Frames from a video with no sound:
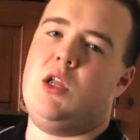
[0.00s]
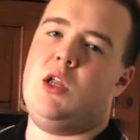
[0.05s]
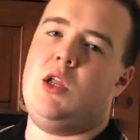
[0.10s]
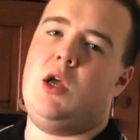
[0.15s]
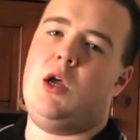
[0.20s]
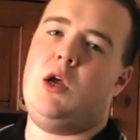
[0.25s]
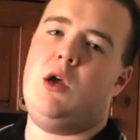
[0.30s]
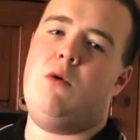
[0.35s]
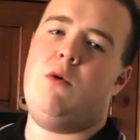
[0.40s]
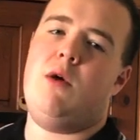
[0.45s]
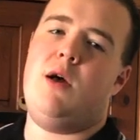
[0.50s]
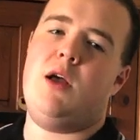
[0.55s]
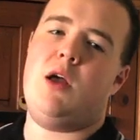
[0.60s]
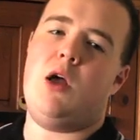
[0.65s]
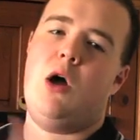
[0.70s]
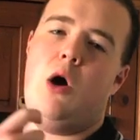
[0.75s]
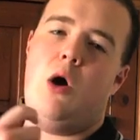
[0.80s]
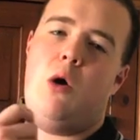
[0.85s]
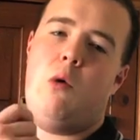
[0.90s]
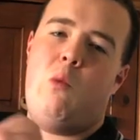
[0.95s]
note, I
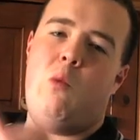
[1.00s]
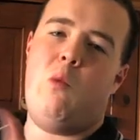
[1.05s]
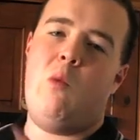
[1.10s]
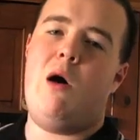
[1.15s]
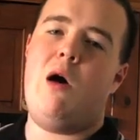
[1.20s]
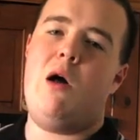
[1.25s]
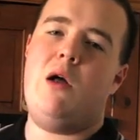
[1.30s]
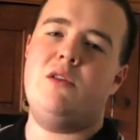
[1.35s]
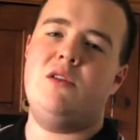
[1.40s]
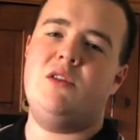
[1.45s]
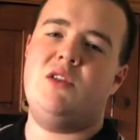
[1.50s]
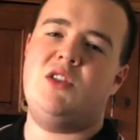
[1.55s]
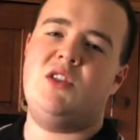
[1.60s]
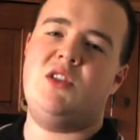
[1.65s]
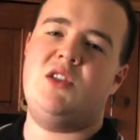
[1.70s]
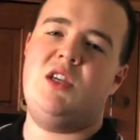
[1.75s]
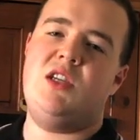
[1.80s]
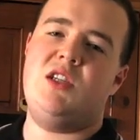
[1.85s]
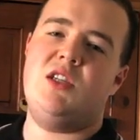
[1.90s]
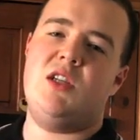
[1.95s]
got one
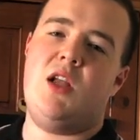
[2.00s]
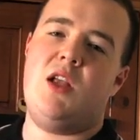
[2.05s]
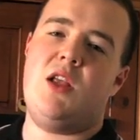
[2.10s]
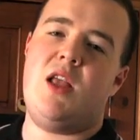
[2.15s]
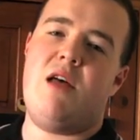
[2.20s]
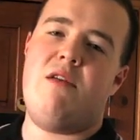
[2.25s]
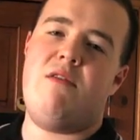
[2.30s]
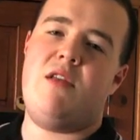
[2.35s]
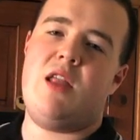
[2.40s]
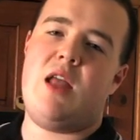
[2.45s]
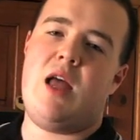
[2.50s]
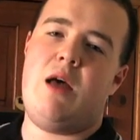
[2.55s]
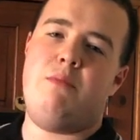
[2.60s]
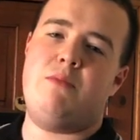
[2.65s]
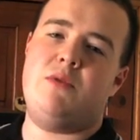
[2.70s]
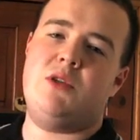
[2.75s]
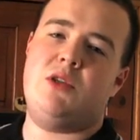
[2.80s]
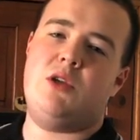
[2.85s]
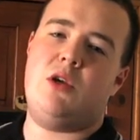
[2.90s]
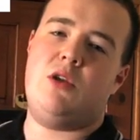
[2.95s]
season 11
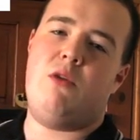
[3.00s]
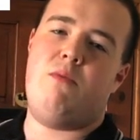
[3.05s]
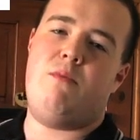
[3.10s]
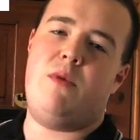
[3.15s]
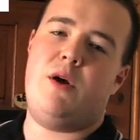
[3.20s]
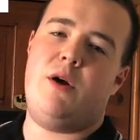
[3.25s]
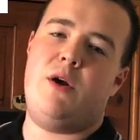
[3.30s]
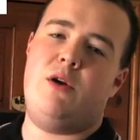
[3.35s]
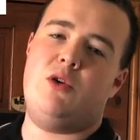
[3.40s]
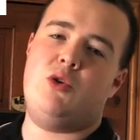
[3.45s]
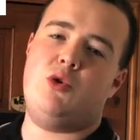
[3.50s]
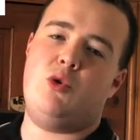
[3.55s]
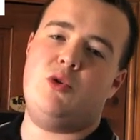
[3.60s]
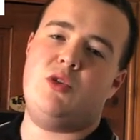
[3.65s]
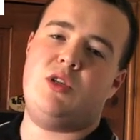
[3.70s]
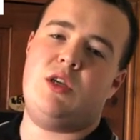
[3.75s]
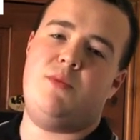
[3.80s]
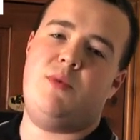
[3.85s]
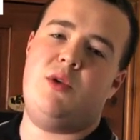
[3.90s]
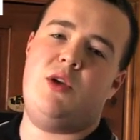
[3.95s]
episode of Mario Toy
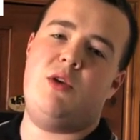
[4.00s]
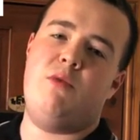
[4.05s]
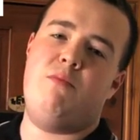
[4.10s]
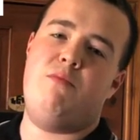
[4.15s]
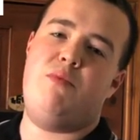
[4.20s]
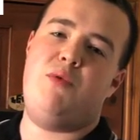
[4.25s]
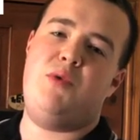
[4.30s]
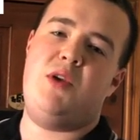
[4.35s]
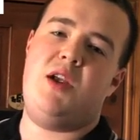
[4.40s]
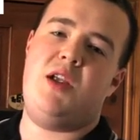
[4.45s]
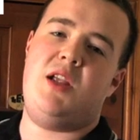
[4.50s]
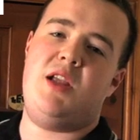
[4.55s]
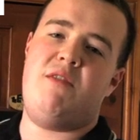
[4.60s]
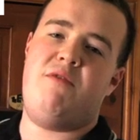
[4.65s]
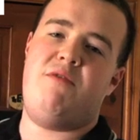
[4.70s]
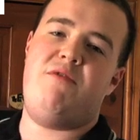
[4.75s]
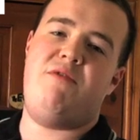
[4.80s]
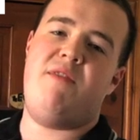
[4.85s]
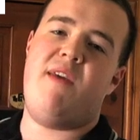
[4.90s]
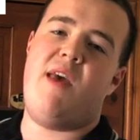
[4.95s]
Story completely
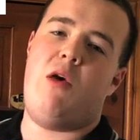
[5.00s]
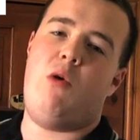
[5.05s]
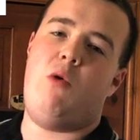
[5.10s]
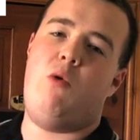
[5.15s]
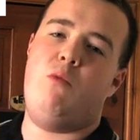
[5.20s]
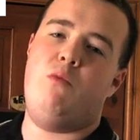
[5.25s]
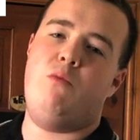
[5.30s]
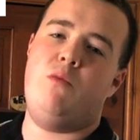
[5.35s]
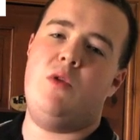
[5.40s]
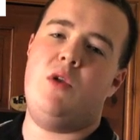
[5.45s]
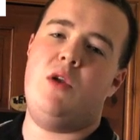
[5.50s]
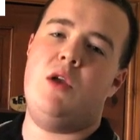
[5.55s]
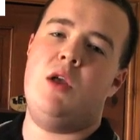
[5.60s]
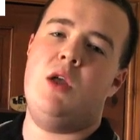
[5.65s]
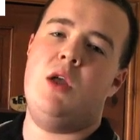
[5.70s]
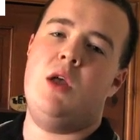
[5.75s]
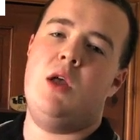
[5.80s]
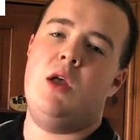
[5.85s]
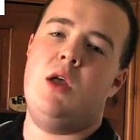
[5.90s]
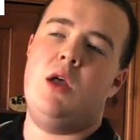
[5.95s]
filmed.
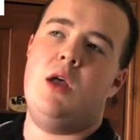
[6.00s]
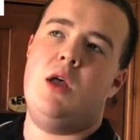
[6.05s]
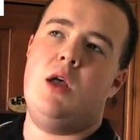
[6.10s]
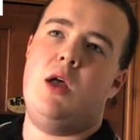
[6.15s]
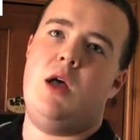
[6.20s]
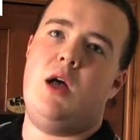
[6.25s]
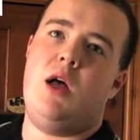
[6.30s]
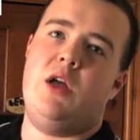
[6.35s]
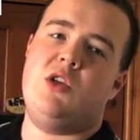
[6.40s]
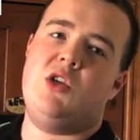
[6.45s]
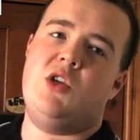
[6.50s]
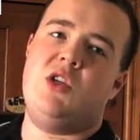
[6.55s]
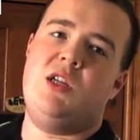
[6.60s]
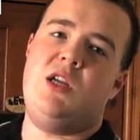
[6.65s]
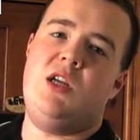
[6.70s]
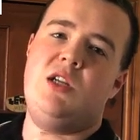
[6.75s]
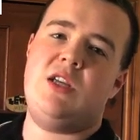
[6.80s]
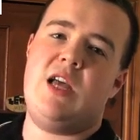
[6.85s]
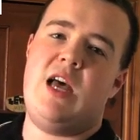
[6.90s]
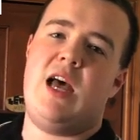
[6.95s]
I just
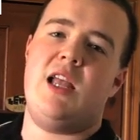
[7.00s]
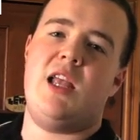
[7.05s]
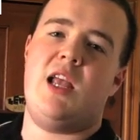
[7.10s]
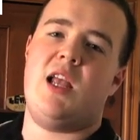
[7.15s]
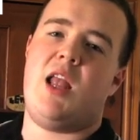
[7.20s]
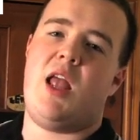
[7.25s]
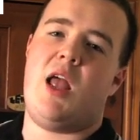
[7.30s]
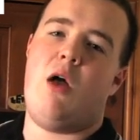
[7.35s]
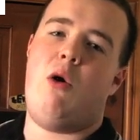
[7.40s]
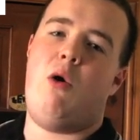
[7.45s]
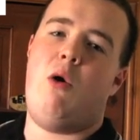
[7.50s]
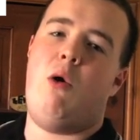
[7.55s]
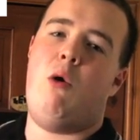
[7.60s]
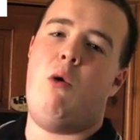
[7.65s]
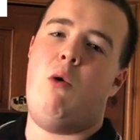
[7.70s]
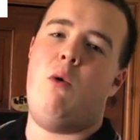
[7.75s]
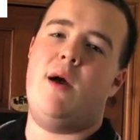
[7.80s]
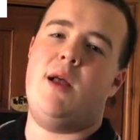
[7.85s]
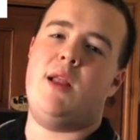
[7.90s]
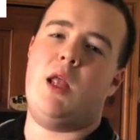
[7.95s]
need to edit it
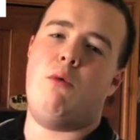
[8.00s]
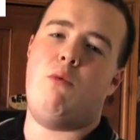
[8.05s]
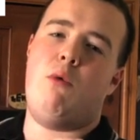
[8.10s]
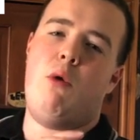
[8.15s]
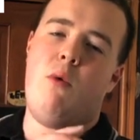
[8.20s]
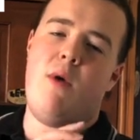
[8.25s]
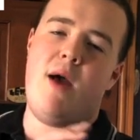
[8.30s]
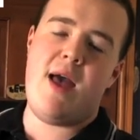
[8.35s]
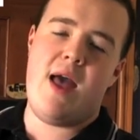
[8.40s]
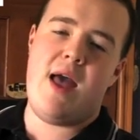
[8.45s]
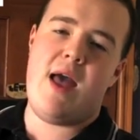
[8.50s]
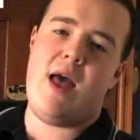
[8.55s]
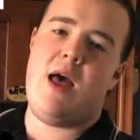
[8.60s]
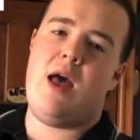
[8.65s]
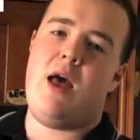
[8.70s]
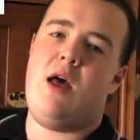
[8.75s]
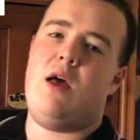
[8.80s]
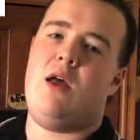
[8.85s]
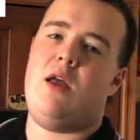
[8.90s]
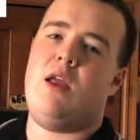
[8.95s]
all and it will
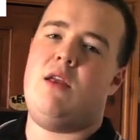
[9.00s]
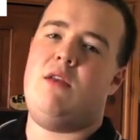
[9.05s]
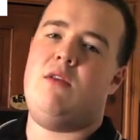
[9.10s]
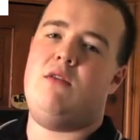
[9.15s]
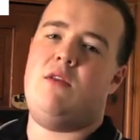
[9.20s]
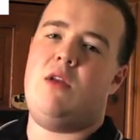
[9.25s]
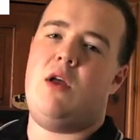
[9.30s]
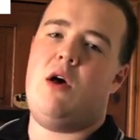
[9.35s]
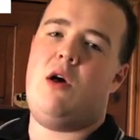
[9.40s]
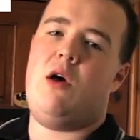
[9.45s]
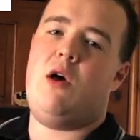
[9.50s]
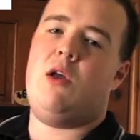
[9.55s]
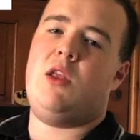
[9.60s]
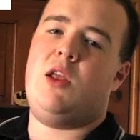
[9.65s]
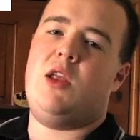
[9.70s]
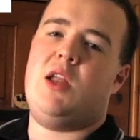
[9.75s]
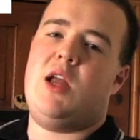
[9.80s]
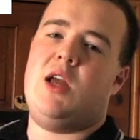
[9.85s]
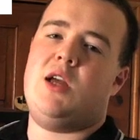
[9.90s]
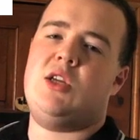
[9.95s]
air
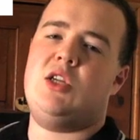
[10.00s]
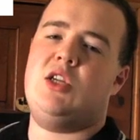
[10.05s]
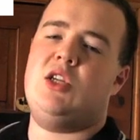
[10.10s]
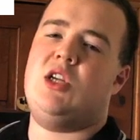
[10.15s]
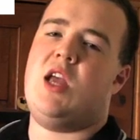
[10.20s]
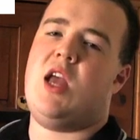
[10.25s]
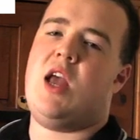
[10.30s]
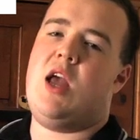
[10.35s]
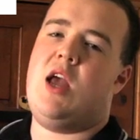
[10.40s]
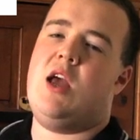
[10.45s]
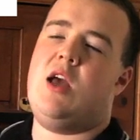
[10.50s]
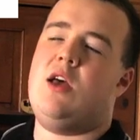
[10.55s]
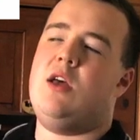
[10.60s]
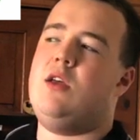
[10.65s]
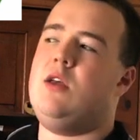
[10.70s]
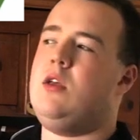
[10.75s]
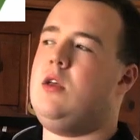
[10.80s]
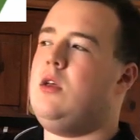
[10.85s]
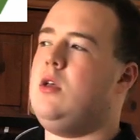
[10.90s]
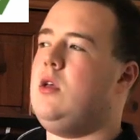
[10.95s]
early next
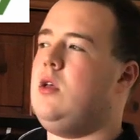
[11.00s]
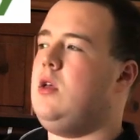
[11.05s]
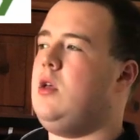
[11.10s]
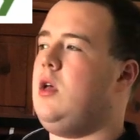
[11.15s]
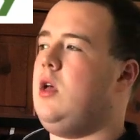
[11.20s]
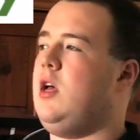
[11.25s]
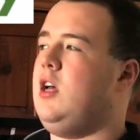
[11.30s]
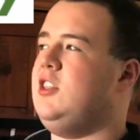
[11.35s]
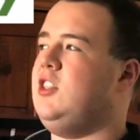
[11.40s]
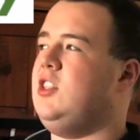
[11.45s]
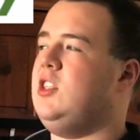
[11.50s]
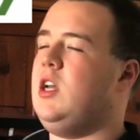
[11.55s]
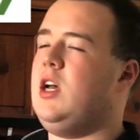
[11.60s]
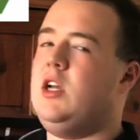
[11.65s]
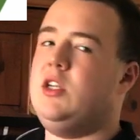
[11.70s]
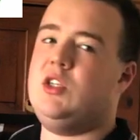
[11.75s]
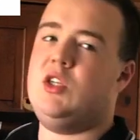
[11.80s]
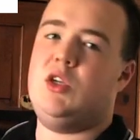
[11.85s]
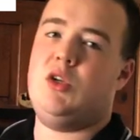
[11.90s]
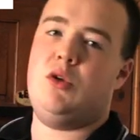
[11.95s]
year. I
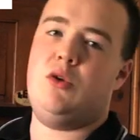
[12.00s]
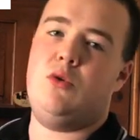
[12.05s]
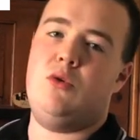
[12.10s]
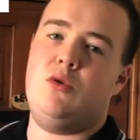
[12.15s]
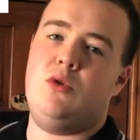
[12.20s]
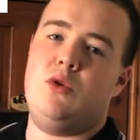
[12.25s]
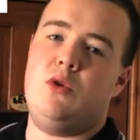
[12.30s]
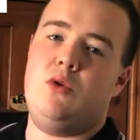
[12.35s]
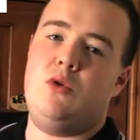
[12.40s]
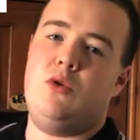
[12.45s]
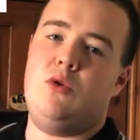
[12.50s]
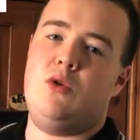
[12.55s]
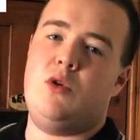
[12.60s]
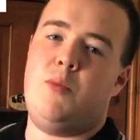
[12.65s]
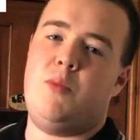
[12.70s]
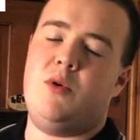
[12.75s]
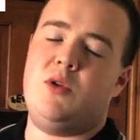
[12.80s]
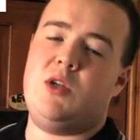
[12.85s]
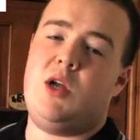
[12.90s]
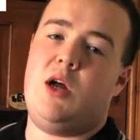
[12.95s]
started to do the
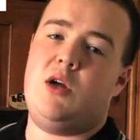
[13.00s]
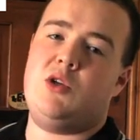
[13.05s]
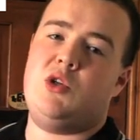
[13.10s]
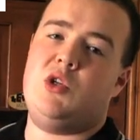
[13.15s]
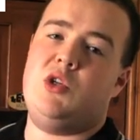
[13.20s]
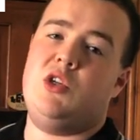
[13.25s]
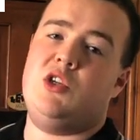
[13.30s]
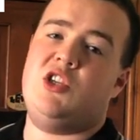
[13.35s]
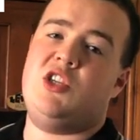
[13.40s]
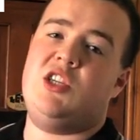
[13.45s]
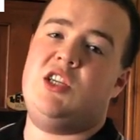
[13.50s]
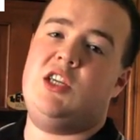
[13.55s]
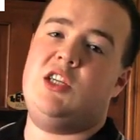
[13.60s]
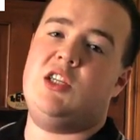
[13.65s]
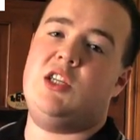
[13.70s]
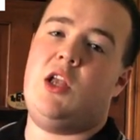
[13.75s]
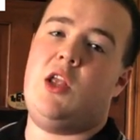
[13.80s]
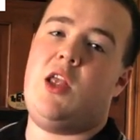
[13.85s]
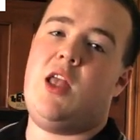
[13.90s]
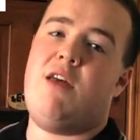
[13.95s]
production of
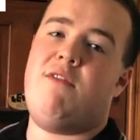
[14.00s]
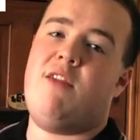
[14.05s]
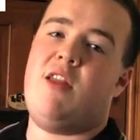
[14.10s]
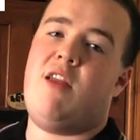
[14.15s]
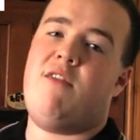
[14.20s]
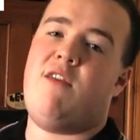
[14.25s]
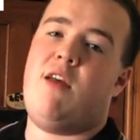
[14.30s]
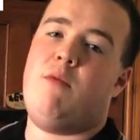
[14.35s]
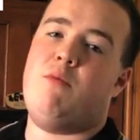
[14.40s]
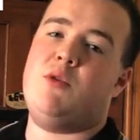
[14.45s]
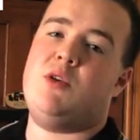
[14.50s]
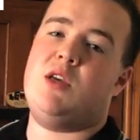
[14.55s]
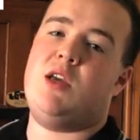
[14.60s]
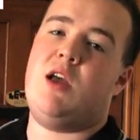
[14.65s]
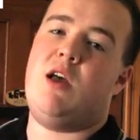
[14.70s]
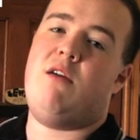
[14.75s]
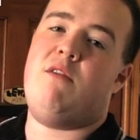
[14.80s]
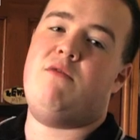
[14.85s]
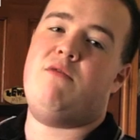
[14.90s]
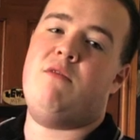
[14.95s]
season 11 of MTF